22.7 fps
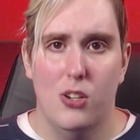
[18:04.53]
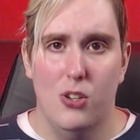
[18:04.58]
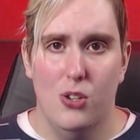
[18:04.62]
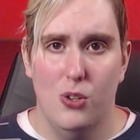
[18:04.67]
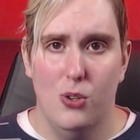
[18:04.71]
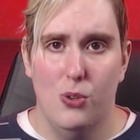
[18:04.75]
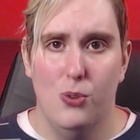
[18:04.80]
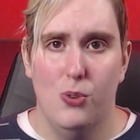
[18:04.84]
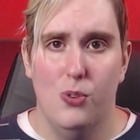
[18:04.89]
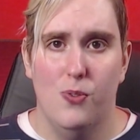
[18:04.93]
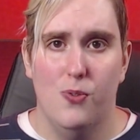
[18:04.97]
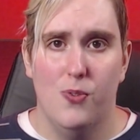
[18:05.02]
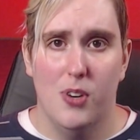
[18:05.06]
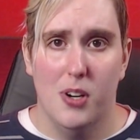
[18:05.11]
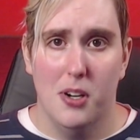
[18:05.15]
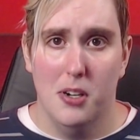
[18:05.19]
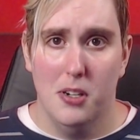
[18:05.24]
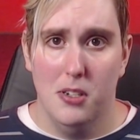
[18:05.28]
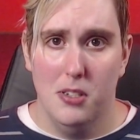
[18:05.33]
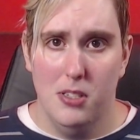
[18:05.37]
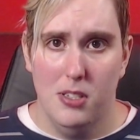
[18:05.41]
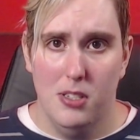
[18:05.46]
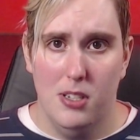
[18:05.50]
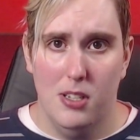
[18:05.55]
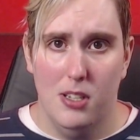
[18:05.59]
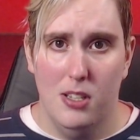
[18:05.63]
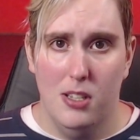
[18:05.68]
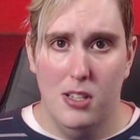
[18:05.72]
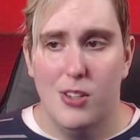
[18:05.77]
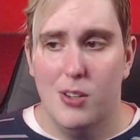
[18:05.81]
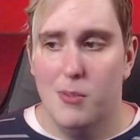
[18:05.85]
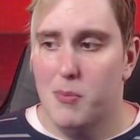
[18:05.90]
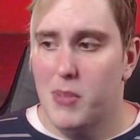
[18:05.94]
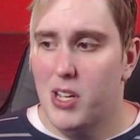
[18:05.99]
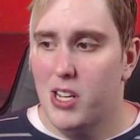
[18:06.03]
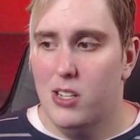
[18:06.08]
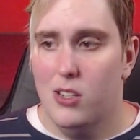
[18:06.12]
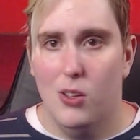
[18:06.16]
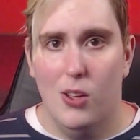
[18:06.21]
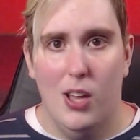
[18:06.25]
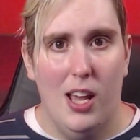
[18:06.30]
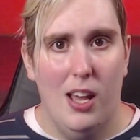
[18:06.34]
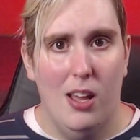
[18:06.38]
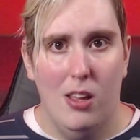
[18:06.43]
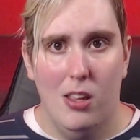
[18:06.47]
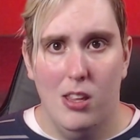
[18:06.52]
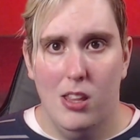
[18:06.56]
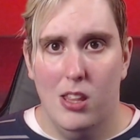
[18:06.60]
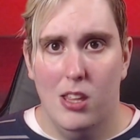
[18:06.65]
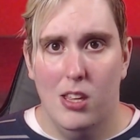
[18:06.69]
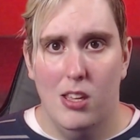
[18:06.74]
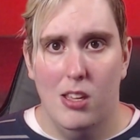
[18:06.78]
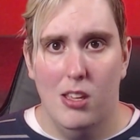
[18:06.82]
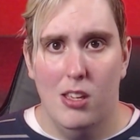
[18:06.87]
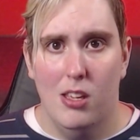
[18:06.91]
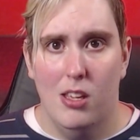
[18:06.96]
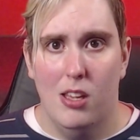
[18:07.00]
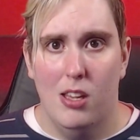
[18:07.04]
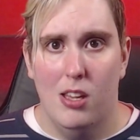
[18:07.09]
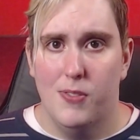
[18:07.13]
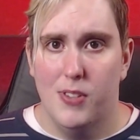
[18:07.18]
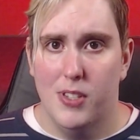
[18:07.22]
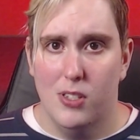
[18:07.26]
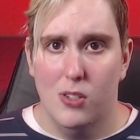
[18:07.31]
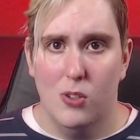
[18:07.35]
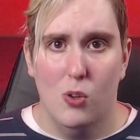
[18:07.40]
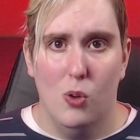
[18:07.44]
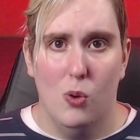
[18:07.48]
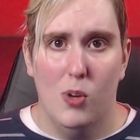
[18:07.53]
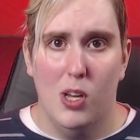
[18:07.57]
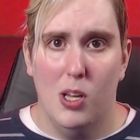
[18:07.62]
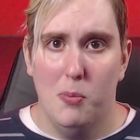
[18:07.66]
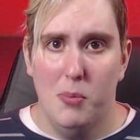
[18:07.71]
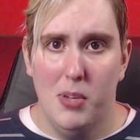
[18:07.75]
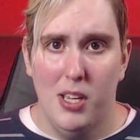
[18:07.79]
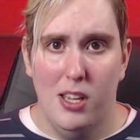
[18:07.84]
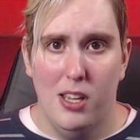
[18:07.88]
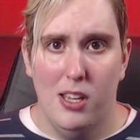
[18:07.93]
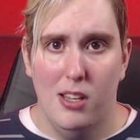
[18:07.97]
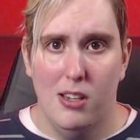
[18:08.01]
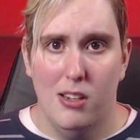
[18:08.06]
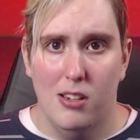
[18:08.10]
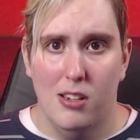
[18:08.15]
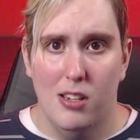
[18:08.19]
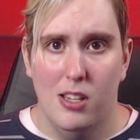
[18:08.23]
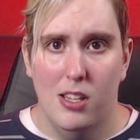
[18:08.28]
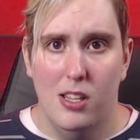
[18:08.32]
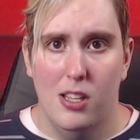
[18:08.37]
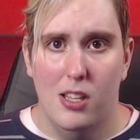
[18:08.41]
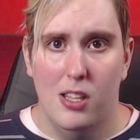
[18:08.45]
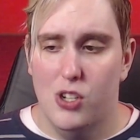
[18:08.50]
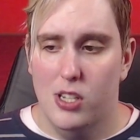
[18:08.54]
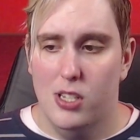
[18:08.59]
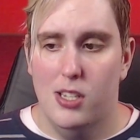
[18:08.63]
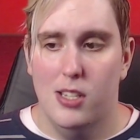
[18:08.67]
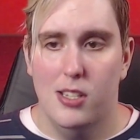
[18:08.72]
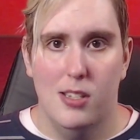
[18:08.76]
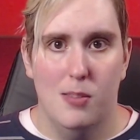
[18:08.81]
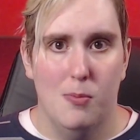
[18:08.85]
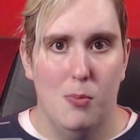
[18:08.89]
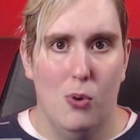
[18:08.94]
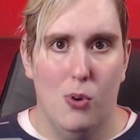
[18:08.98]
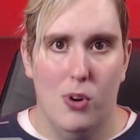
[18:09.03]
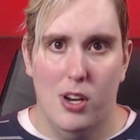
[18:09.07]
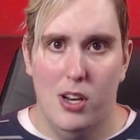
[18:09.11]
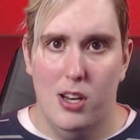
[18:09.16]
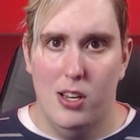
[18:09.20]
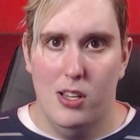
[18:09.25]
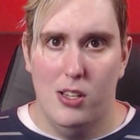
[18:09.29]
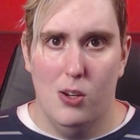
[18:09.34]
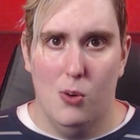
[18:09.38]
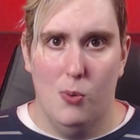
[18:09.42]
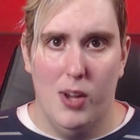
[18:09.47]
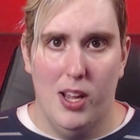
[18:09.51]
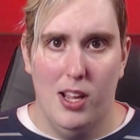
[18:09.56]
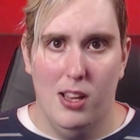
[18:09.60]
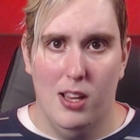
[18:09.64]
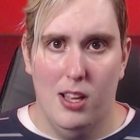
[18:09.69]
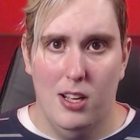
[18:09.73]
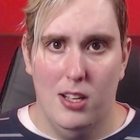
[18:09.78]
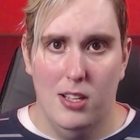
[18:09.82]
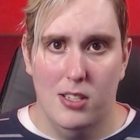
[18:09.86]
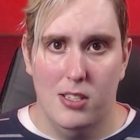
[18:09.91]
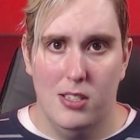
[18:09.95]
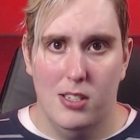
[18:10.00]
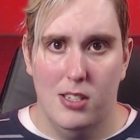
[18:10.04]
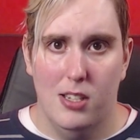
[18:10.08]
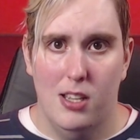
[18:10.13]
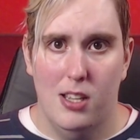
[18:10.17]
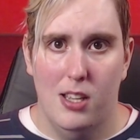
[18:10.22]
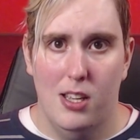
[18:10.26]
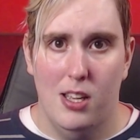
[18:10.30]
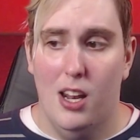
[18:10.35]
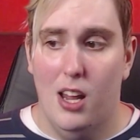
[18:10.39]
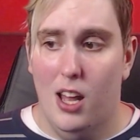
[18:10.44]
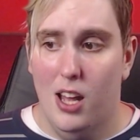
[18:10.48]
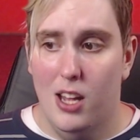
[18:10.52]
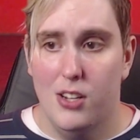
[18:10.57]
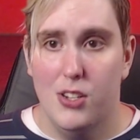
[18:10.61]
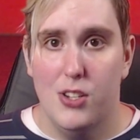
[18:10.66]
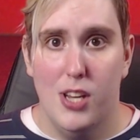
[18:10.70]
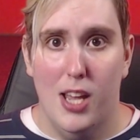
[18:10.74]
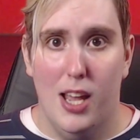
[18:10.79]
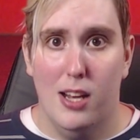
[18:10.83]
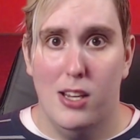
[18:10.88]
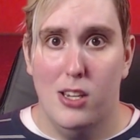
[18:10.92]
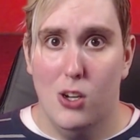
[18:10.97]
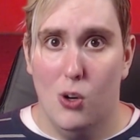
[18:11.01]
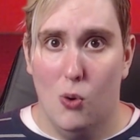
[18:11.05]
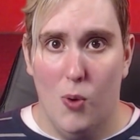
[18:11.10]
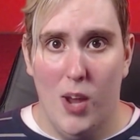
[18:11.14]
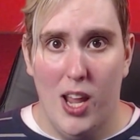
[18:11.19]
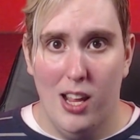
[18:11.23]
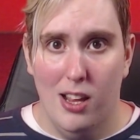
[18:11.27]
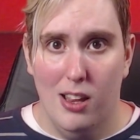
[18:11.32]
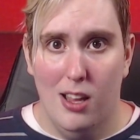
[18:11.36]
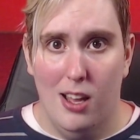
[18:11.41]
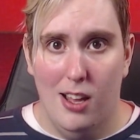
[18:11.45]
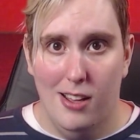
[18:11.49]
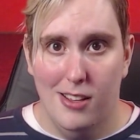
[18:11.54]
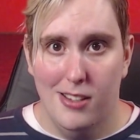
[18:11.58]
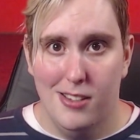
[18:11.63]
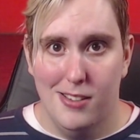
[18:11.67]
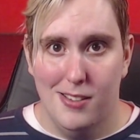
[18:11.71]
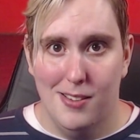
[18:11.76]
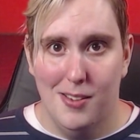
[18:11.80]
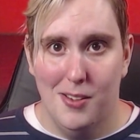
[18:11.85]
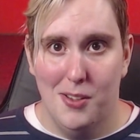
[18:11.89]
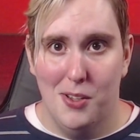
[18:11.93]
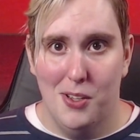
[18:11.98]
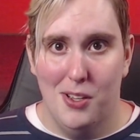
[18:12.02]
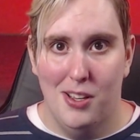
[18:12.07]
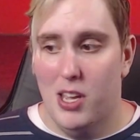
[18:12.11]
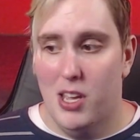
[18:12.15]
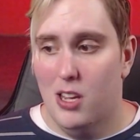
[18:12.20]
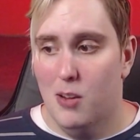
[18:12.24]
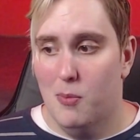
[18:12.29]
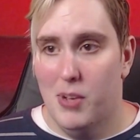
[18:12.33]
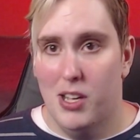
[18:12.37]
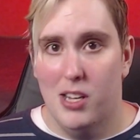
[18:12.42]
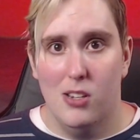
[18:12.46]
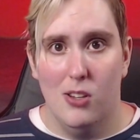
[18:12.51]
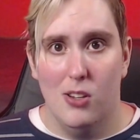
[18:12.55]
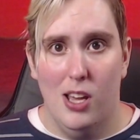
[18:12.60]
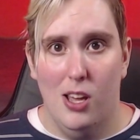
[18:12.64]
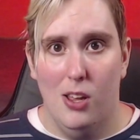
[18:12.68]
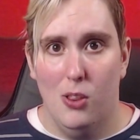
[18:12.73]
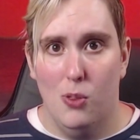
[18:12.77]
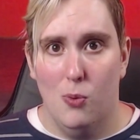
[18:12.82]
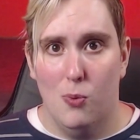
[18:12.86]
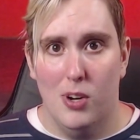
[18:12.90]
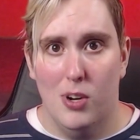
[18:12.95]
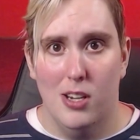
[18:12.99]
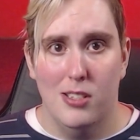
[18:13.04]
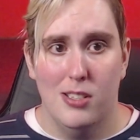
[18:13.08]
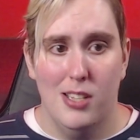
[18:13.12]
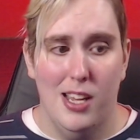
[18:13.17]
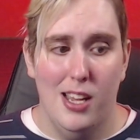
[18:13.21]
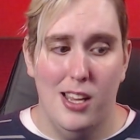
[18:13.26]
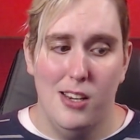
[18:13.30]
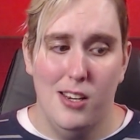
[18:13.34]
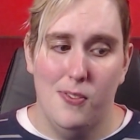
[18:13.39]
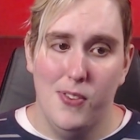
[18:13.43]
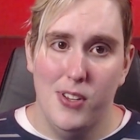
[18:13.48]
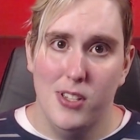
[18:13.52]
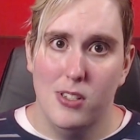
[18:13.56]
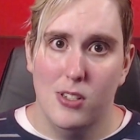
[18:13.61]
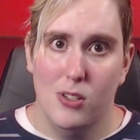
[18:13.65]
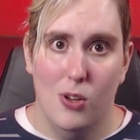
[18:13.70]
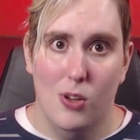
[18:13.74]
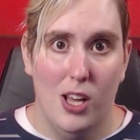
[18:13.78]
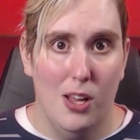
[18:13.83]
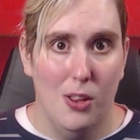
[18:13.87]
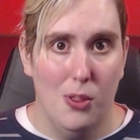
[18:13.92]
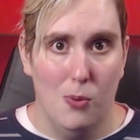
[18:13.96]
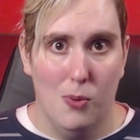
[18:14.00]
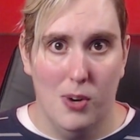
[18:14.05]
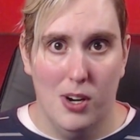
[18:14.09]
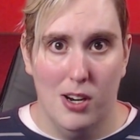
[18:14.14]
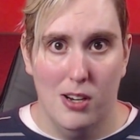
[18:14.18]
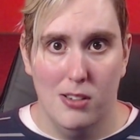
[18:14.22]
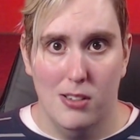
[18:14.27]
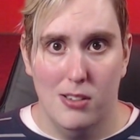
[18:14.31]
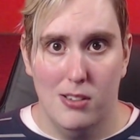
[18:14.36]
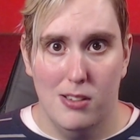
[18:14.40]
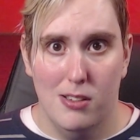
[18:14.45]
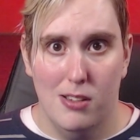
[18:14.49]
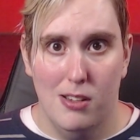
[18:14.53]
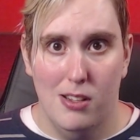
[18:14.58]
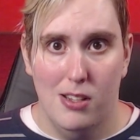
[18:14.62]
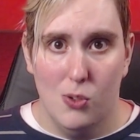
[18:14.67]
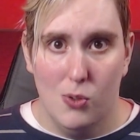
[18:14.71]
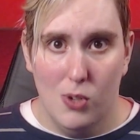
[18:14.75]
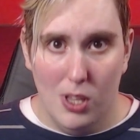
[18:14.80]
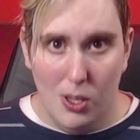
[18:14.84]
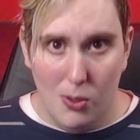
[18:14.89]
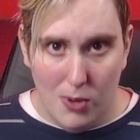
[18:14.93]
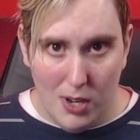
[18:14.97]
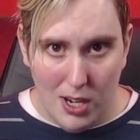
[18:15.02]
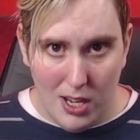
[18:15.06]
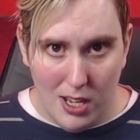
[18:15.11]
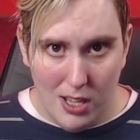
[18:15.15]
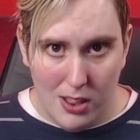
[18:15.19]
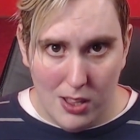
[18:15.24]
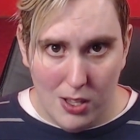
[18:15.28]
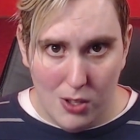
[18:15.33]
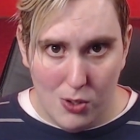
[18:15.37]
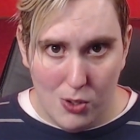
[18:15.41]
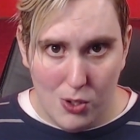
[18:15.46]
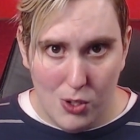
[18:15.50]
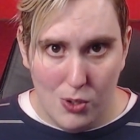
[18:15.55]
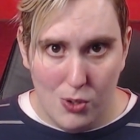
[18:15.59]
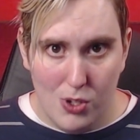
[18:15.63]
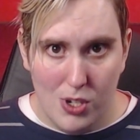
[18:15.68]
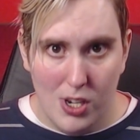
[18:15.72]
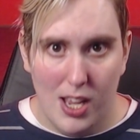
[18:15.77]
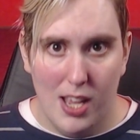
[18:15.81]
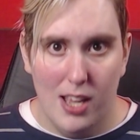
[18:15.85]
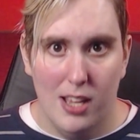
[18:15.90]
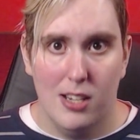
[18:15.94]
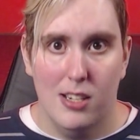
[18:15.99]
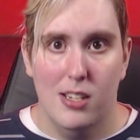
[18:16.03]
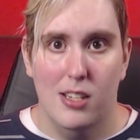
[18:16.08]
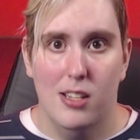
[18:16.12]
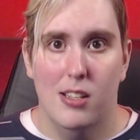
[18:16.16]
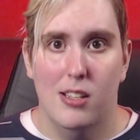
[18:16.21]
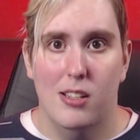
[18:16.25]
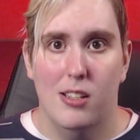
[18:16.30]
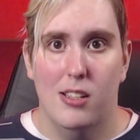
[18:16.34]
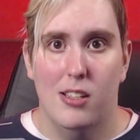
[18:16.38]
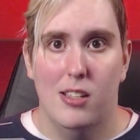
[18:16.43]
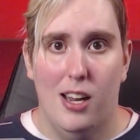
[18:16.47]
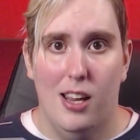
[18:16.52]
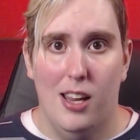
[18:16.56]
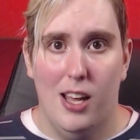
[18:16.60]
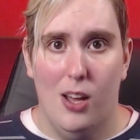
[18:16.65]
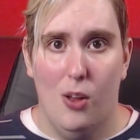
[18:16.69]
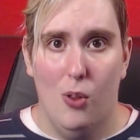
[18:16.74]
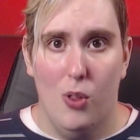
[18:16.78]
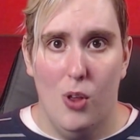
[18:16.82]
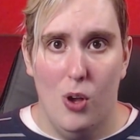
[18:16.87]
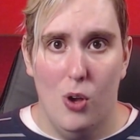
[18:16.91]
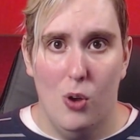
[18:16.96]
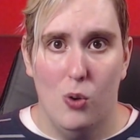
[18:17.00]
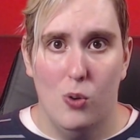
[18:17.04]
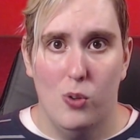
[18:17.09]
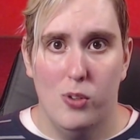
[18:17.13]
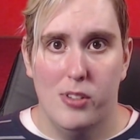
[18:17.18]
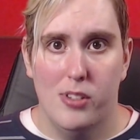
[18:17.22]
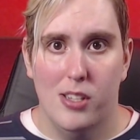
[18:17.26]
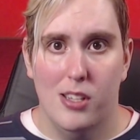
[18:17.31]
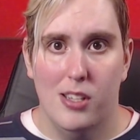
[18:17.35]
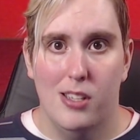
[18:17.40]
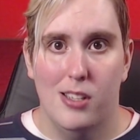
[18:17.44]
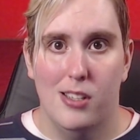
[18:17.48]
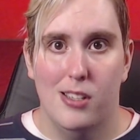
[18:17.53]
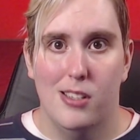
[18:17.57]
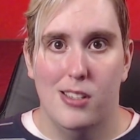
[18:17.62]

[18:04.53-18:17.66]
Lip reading: issues first, because your mental health, your physical well-being, just as important as your weight loss. And unchecked, your weight loss can make your mental health worse and your physical health worse. So you really want to get those 2 checked and allow those